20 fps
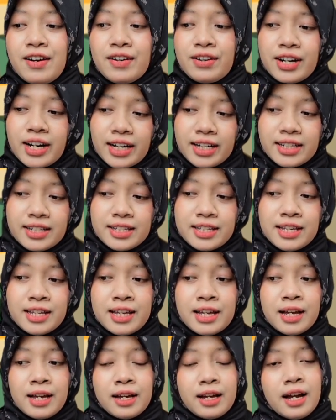alright.
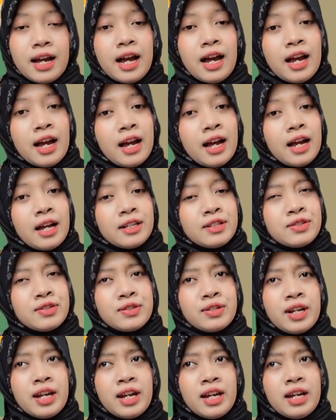
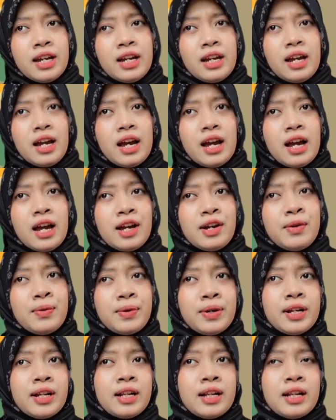Today I
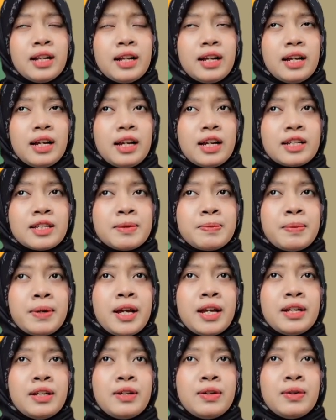will
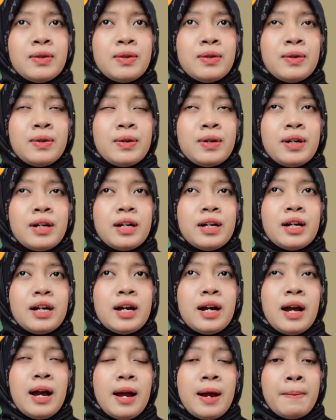explain you
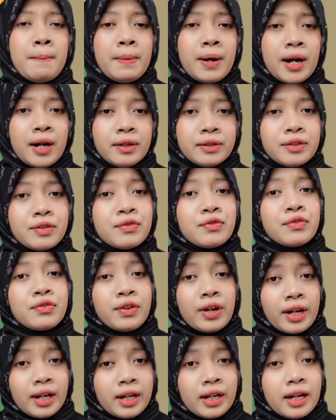about
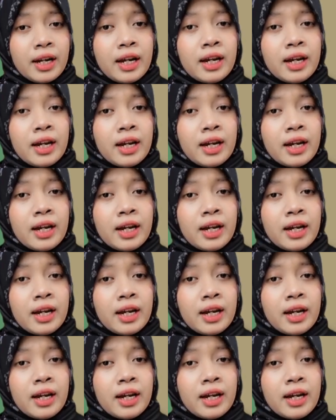fact